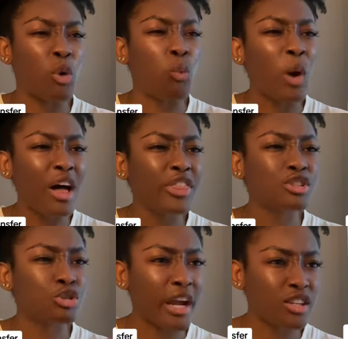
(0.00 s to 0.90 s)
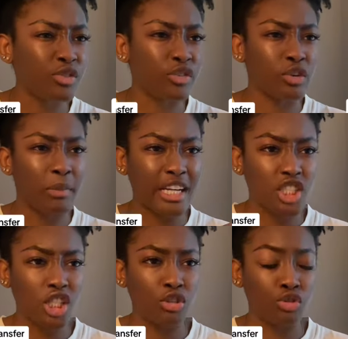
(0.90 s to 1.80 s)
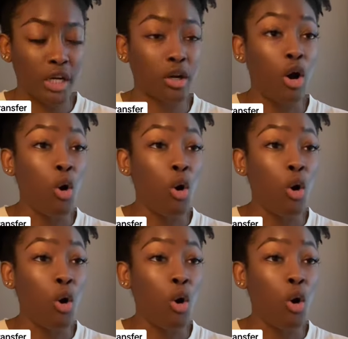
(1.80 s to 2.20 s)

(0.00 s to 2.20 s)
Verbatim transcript: the wealth transfer for my children,